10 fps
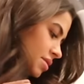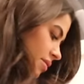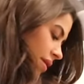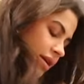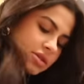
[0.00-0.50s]

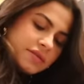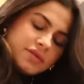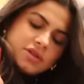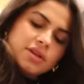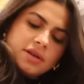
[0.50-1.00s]
Do I actually have
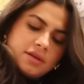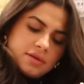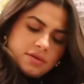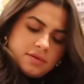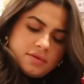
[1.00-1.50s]
to shake it?
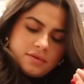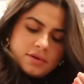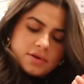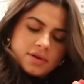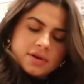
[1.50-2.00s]

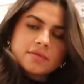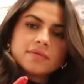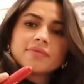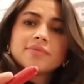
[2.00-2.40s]
Oh no.